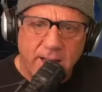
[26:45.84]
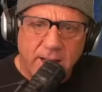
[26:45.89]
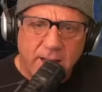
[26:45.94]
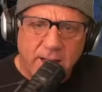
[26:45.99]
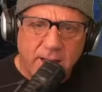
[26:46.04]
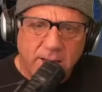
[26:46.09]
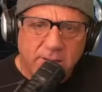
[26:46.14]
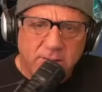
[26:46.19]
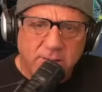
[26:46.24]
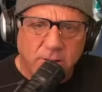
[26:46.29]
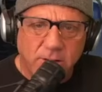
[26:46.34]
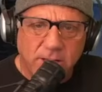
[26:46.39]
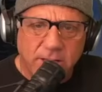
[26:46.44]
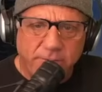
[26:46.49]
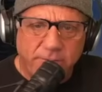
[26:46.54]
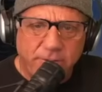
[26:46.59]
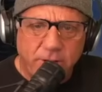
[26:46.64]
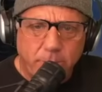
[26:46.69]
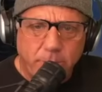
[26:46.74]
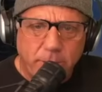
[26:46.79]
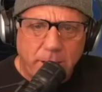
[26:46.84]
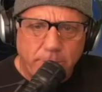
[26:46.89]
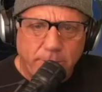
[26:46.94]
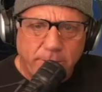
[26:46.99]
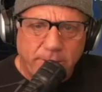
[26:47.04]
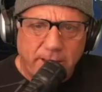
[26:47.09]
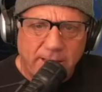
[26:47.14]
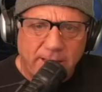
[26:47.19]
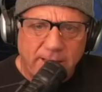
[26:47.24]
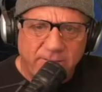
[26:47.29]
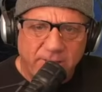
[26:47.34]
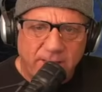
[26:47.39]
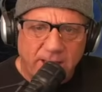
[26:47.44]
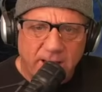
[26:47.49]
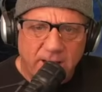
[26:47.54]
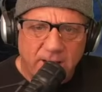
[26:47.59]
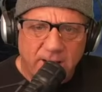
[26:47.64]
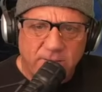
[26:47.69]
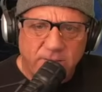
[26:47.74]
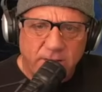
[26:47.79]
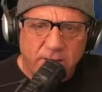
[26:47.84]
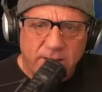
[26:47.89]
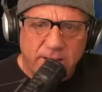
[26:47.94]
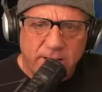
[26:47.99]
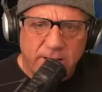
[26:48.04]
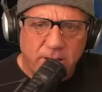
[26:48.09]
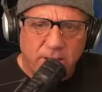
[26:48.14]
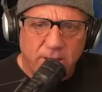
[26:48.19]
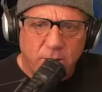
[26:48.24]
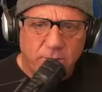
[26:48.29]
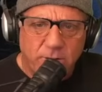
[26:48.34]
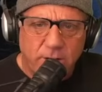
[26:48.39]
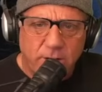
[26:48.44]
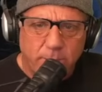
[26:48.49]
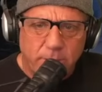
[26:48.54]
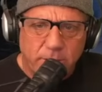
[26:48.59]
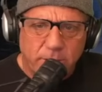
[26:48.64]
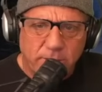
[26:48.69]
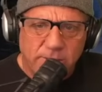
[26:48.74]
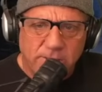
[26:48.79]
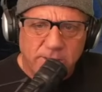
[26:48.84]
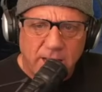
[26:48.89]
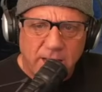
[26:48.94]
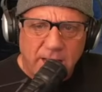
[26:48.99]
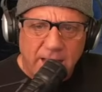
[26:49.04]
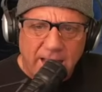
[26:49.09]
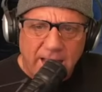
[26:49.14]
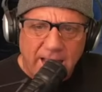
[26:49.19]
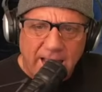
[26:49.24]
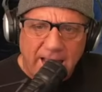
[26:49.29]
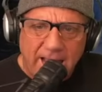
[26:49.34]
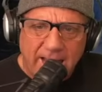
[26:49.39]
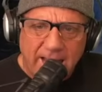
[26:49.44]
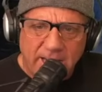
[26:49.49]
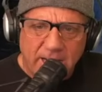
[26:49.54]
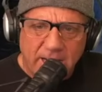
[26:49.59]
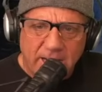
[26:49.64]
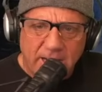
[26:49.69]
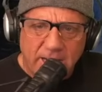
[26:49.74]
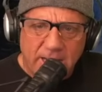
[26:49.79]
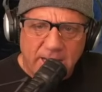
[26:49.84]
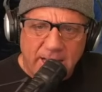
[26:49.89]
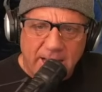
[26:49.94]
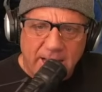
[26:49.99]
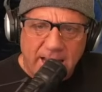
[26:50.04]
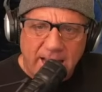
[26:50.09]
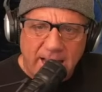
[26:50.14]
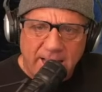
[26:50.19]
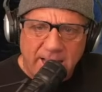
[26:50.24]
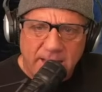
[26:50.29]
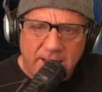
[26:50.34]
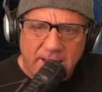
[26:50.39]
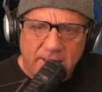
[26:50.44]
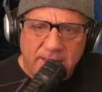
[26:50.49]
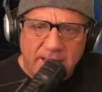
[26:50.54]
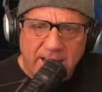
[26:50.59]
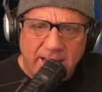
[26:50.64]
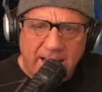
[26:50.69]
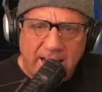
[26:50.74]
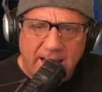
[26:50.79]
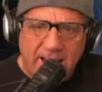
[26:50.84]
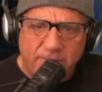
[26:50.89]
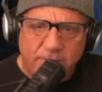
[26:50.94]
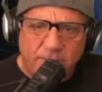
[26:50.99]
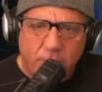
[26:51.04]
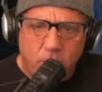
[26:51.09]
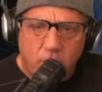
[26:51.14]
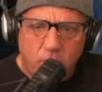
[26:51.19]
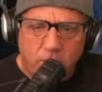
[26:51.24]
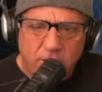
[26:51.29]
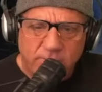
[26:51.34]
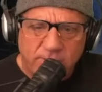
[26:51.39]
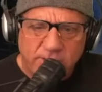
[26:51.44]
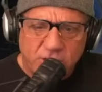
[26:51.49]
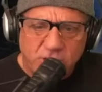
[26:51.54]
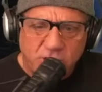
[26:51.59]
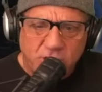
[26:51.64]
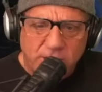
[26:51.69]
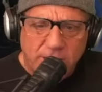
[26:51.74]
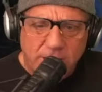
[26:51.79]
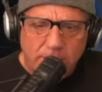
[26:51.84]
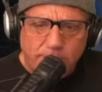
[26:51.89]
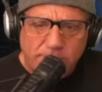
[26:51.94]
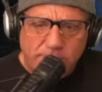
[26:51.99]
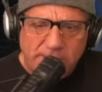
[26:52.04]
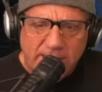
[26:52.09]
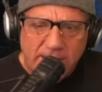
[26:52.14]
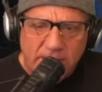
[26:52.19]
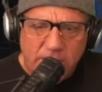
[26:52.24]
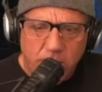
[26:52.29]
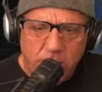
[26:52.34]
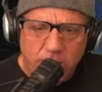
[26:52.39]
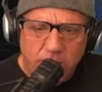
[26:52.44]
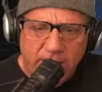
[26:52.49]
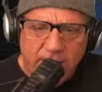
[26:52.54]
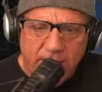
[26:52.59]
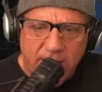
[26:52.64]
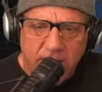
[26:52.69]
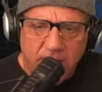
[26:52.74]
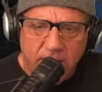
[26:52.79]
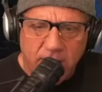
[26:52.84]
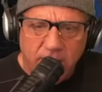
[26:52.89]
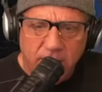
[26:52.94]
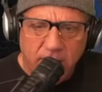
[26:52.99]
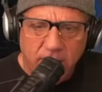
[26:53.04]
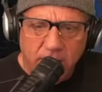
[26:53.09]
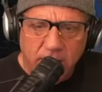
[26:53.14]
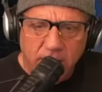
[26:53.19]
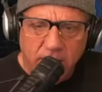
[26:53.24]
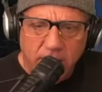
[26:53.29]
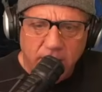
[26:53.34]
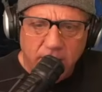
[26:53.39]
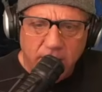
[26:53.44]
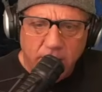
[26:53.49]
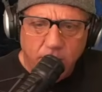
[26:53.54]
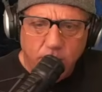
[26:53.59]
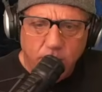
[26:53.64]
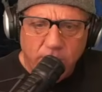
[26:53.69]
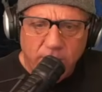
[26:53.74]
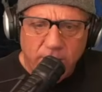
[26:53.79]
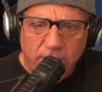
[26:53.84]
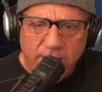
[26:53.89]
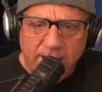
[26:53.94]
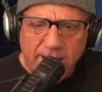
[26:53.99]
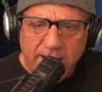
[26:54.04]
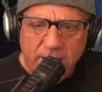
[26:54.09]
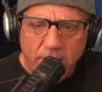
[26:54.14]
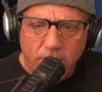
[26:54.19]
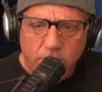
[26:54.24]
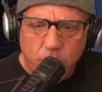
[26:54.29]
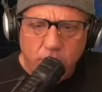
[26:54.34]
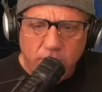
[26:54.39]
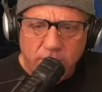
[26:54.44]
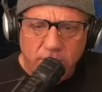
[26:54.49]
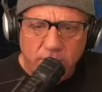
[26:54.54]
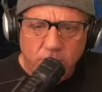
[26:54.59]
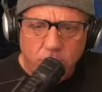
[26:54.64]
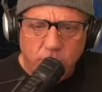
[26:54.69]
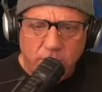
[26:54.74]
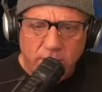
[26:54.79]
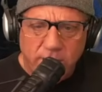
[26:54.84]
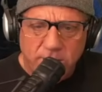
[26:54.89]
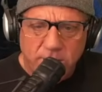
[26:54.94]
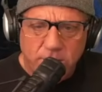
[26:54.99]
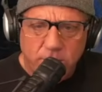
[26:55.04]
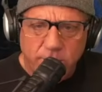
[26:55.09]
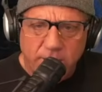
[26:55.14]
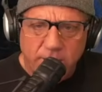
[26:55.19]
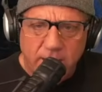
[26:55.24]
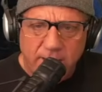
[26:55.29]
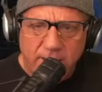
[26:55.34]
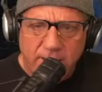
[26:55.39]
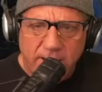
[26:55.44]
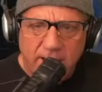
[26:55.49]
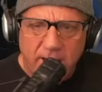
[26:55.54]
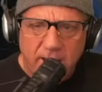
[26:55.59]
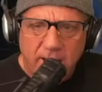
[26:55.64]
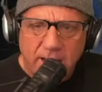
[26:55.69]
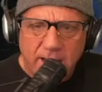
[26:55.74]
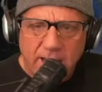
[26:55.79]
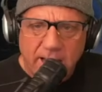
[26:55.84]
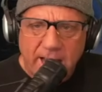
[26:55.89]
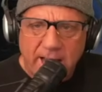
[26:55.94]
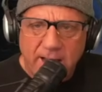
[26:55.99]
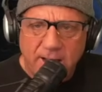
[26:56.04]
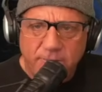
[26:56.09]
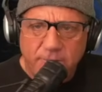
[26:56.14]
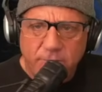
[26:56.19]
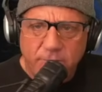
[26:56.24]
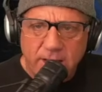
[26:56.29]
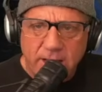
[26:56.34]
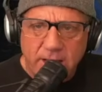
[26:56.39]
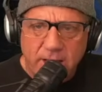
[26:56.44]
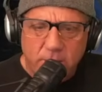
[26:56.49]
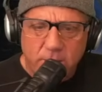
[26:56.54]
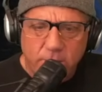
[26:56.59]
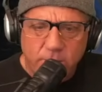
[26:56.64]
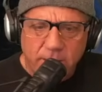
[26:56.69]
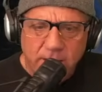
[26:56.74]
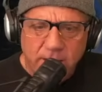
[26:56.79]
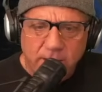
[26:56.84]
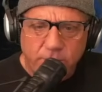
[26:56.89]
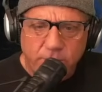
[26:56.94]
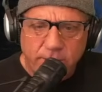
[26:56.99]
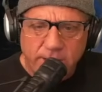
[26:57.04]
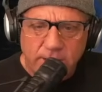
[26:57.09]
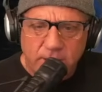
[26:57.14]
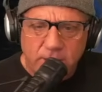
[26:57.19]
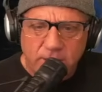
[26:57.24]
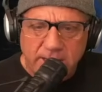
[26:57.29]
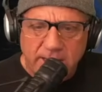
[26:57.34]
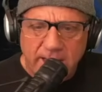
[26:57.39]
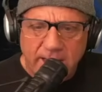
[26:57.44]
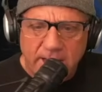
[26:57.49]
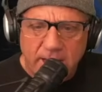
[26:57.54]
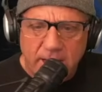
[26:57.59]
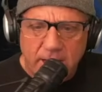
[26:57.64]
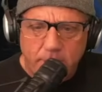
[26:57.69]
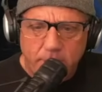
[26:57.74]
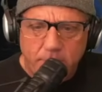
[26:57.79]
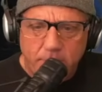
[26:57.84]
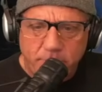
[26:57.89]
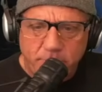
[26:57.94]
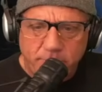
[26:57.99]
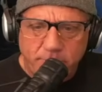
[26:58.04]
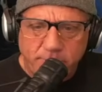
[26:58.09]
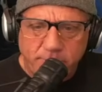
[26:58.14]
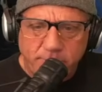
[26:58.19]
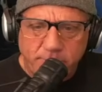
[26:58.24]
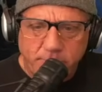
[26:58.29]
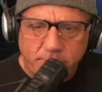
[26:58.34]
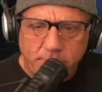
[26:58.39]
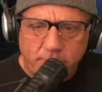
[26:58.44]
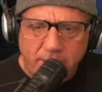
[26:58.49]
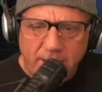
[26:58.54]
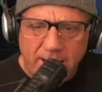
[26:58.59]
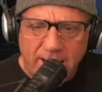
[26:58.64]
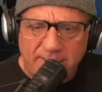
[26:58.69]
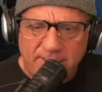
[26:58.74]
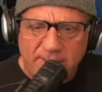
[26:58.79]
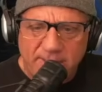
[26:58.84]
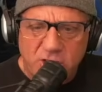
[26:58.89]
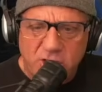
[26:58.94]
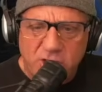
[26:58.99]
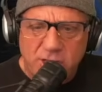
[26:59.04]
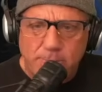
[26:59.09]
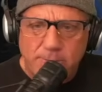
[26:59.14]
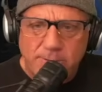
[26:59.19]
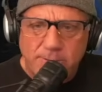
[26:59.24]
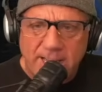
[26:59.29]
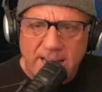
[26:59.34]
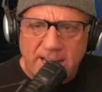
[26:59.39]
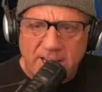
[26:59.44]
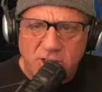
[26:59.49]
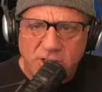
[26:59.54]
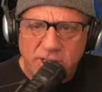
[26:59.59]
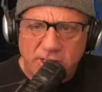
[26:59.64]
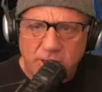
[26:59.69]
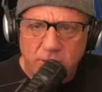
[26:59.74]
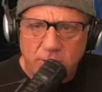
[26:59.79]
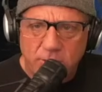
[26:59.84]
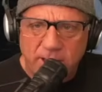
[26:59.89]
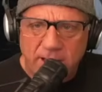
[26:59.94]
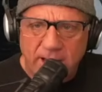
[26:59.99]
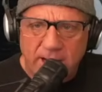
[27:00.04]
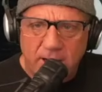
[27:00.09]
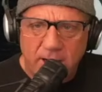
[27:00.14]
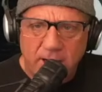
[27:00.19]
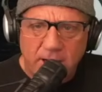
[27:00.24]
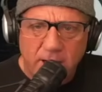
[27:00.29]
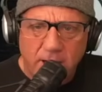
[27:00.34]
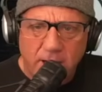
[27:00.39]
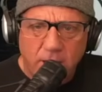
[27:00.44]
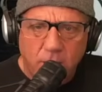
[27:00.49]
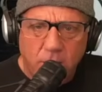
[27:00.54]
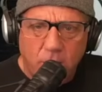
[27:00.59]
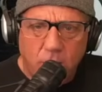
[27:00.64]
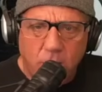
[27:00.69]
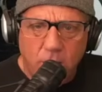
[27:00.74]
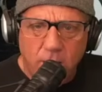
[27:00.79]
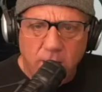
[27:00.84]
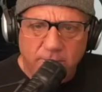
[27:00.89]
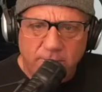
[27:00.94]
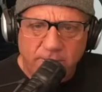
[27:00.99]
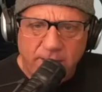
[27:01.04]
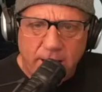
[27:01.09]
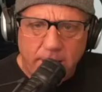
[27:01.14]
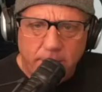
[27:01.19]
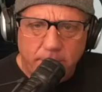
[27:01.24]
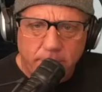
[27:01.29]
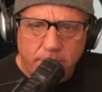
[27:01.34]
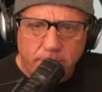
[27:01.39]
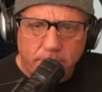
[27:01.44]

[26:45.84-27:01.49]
There's only a few people that live there. It's very low numbers. And uh and they have all of these ships that go there. What are they what are what is going on there? And if you know, if we look at um at the ships that actually go there, all of them